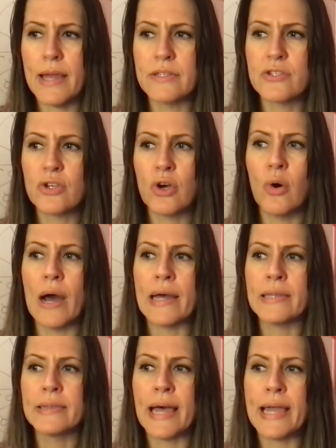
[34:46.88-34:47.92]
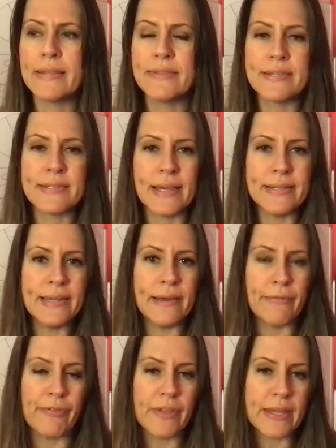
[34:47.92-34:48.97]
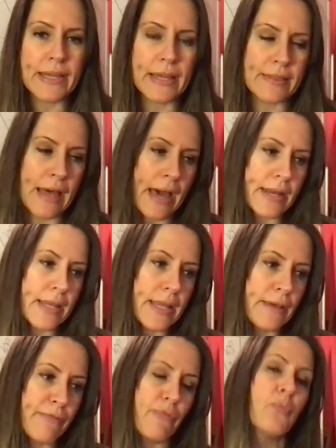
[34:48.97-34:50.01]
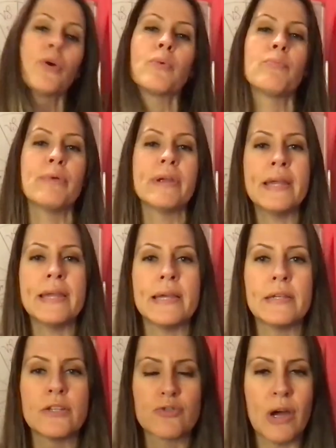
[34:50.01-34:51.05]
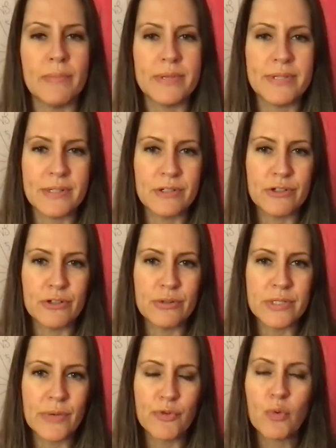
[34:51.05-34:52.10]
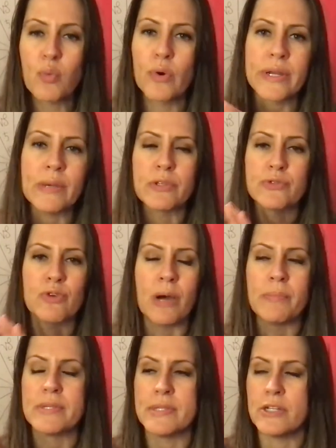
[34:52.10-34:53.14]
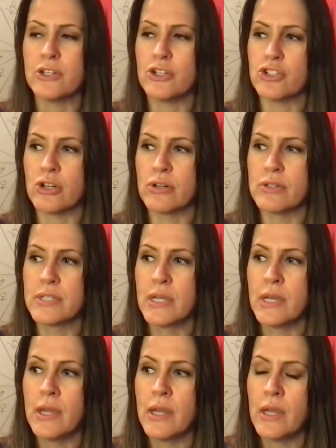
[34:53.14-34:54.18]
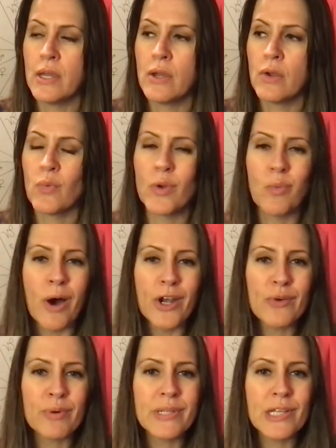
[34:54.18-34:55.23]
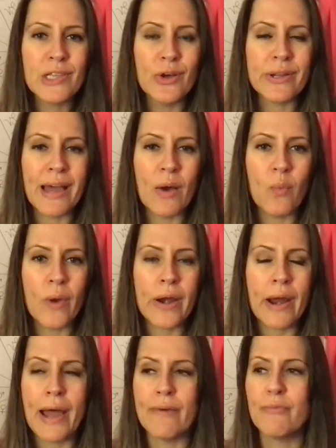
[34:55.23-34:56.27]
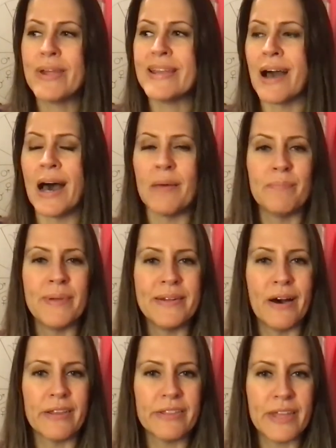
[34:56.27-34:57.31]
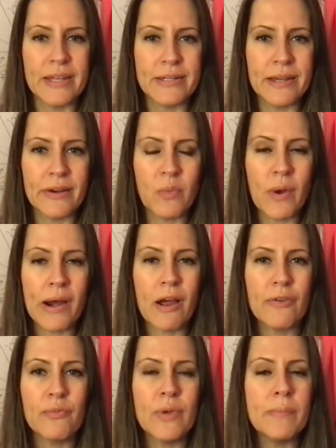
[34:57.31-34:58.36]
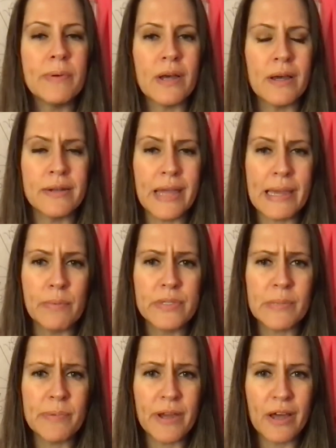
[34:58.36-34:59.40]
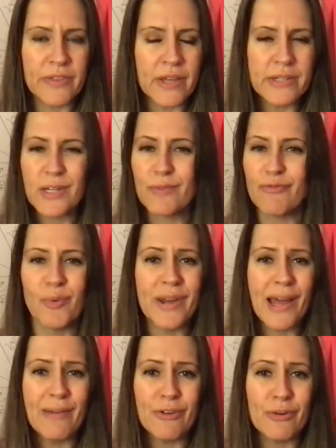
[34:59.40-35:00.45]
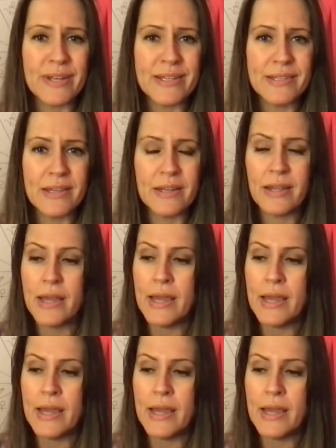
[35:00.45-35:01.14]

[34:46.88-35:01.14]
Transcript: so I like this idea of thinking that if we're bringing in trauma signatures and if we're working with trauma signatures, we want to really look at where have we not been authentic? Where have we been unable to be authentic for whatever reason?